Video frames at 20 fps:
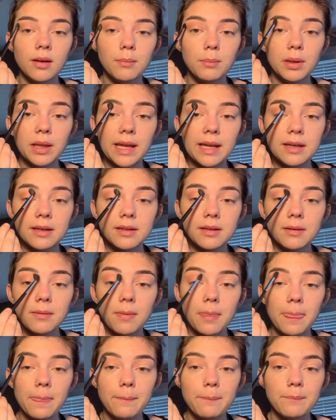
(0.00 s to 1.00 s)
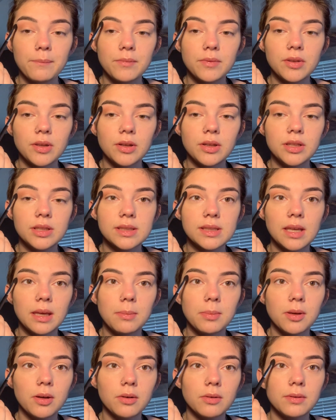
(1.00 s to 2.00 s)
blend. So you just
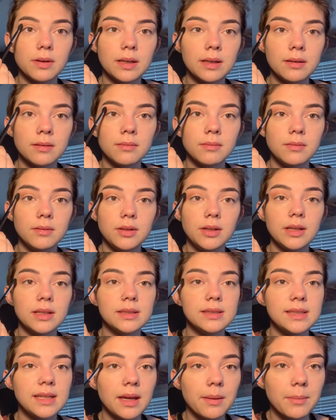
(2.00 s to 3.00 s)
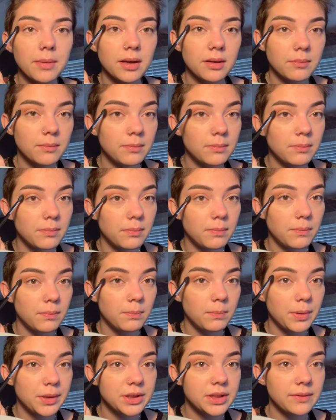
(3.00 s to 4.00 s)
keep going. You can see I'm not
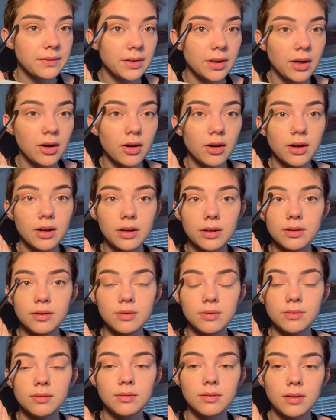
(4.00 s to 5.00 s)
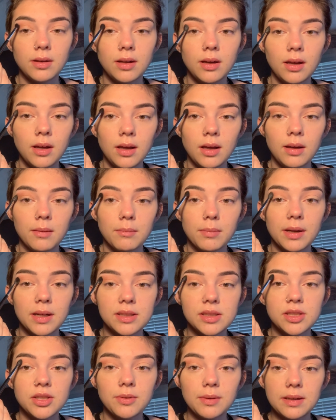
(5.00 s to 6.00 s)
pushing very hard, but
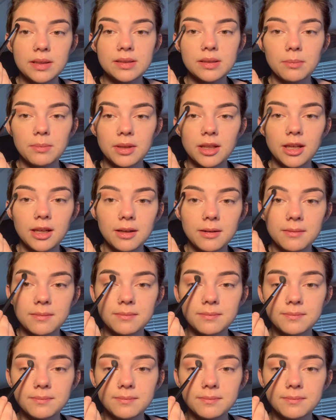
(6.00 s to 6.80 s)
it's doing something.